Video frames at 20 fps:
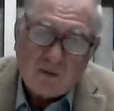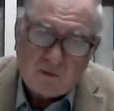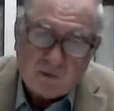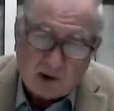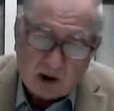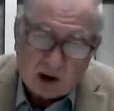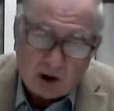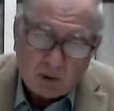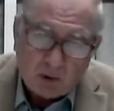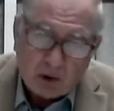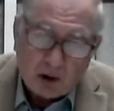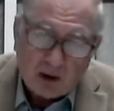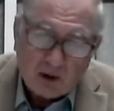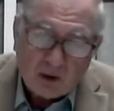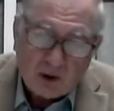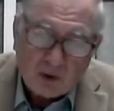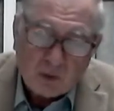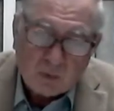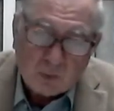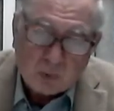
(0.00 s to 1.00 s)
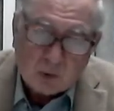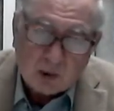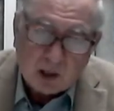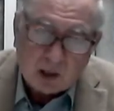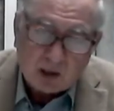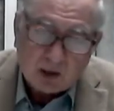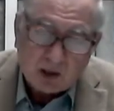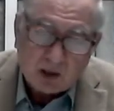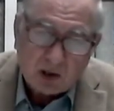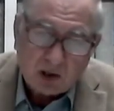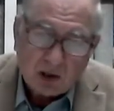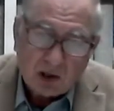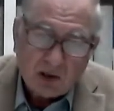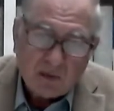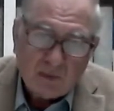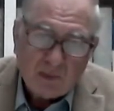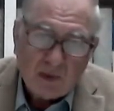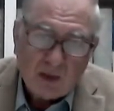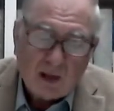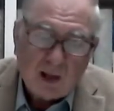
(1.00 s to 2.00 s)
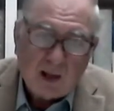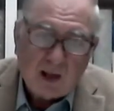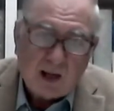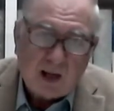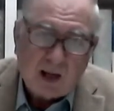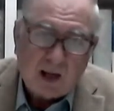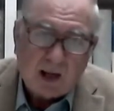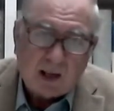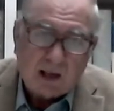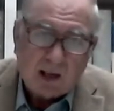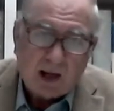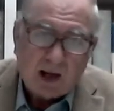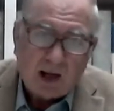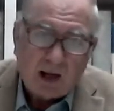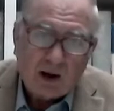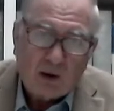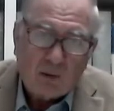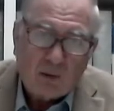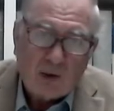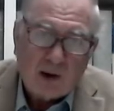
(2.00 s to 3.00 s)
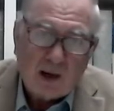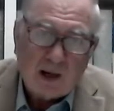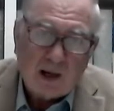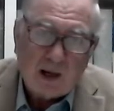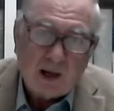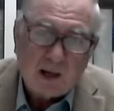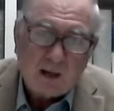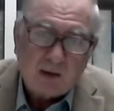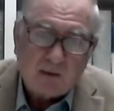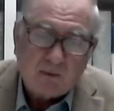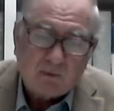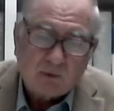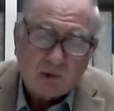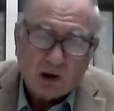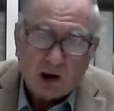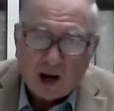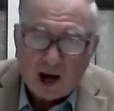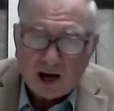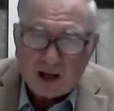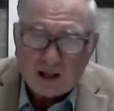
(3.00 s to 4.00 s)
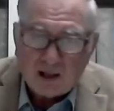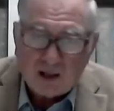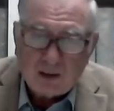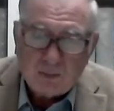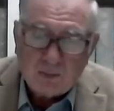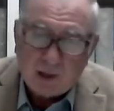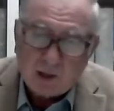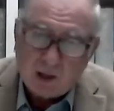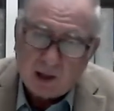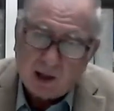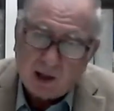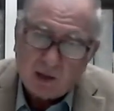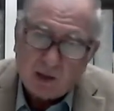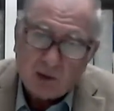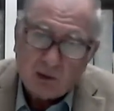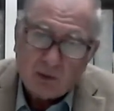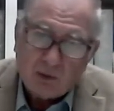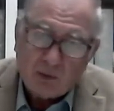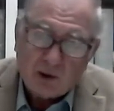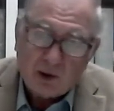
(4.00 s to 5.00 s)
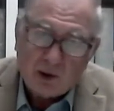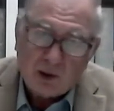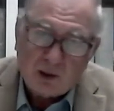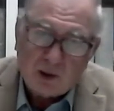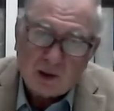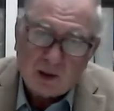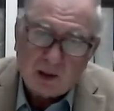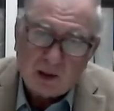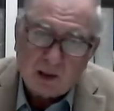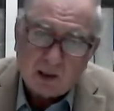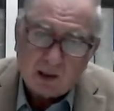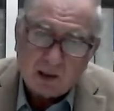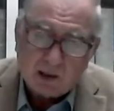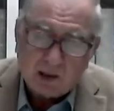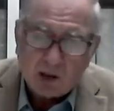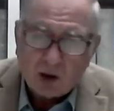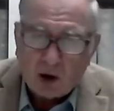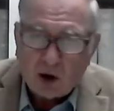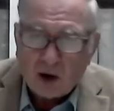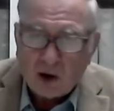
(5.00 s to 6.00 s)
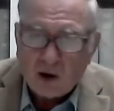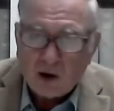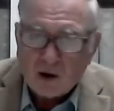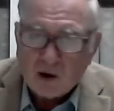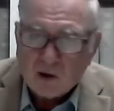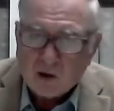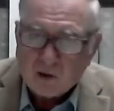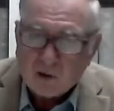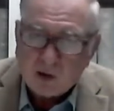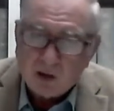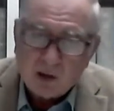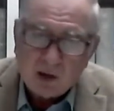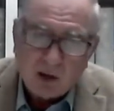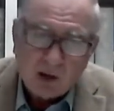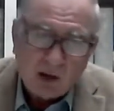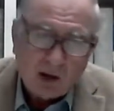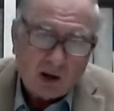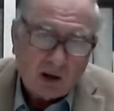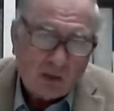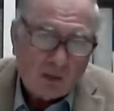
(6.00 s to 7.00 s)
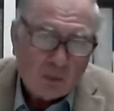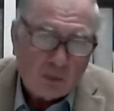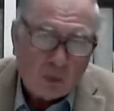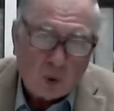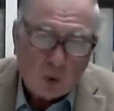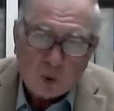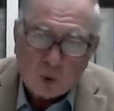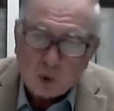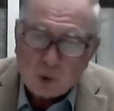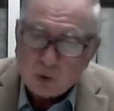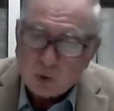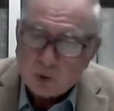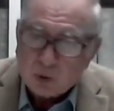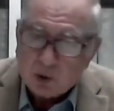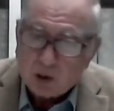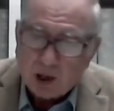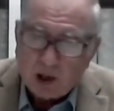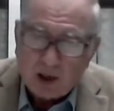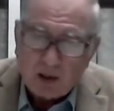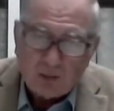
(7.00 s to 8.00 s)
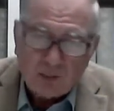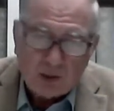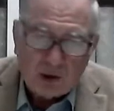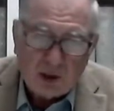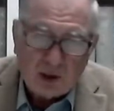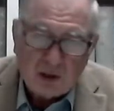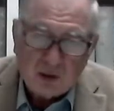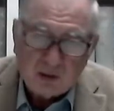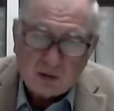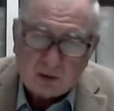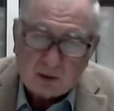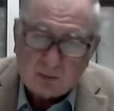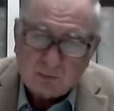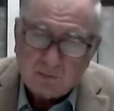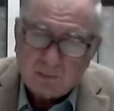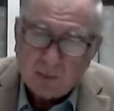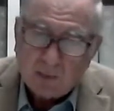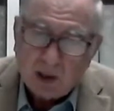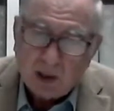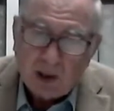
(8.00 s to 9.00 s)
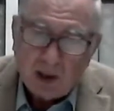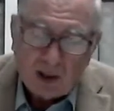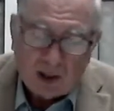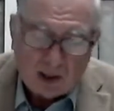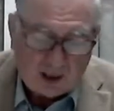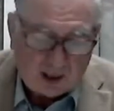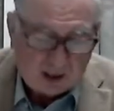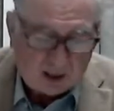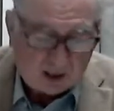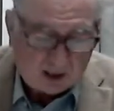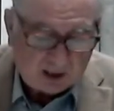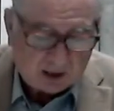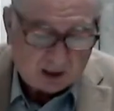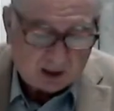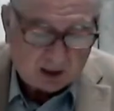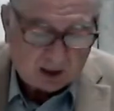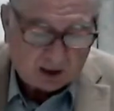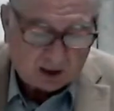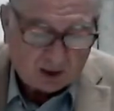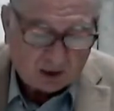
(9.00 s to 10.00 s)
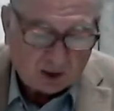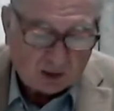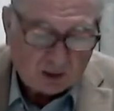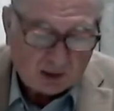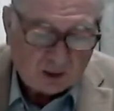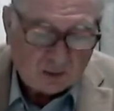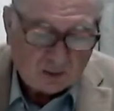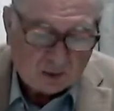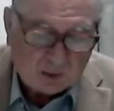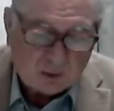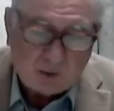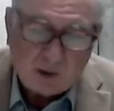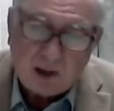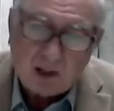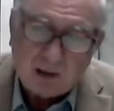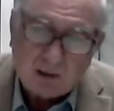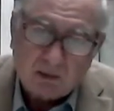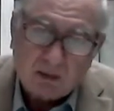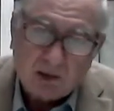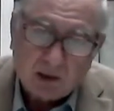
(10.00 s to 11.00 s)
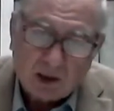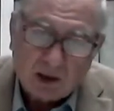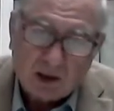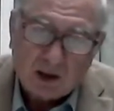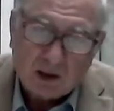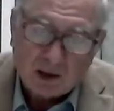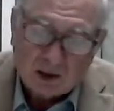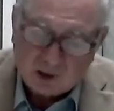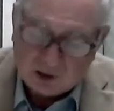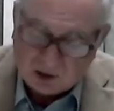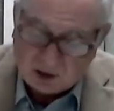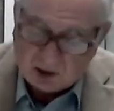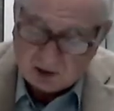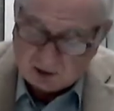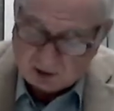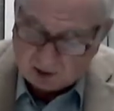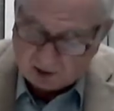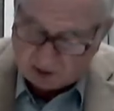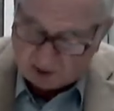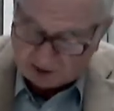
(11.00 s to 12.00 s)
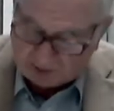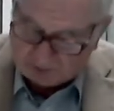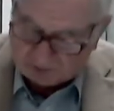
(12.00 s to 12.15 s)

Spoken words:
firing their bricks, and they had a way of locking them together with a tar mortar type deal, and so they were quite skilled.